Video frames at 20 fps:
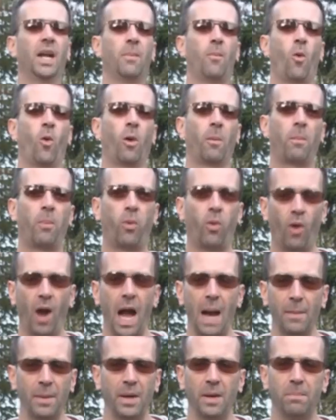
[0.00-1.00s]
in a more
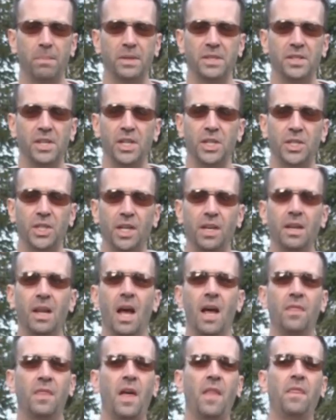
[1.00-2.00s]
prominent position
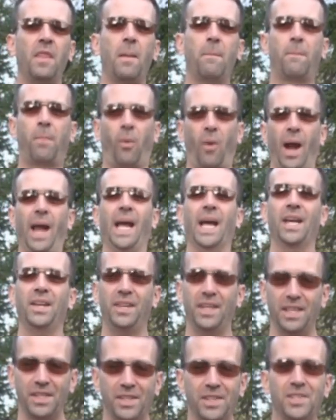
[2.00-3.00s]
than the
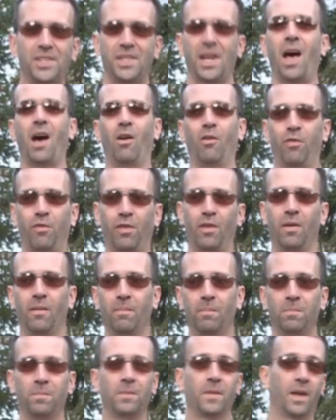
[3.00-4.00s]
brand itself.
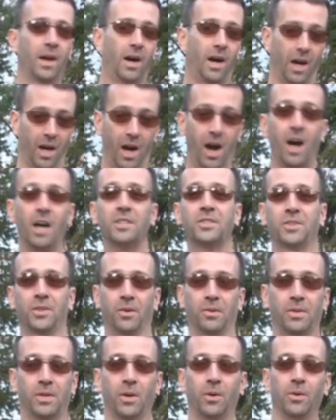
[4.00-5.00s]
I
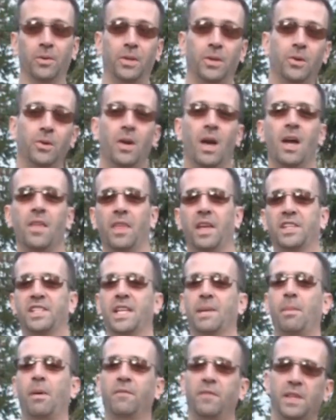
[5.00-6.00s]
also told you that
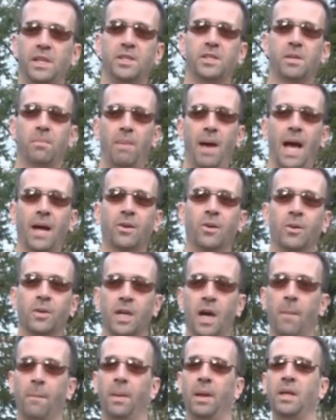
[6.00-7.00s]
some of these tobacco
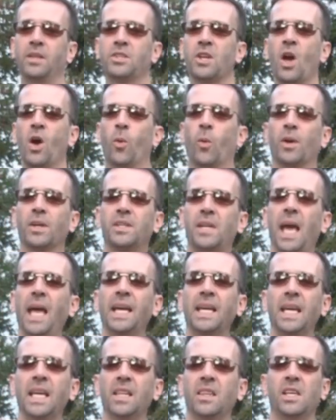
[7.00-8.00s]
companies were
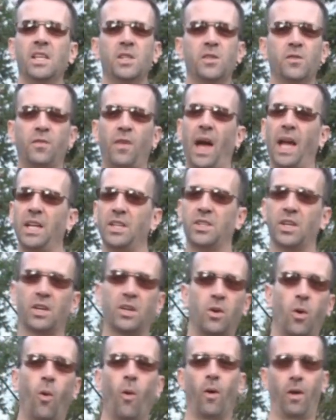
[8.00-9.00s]
taking this fight to
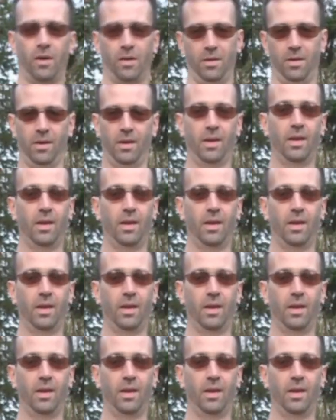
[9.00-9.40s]
court.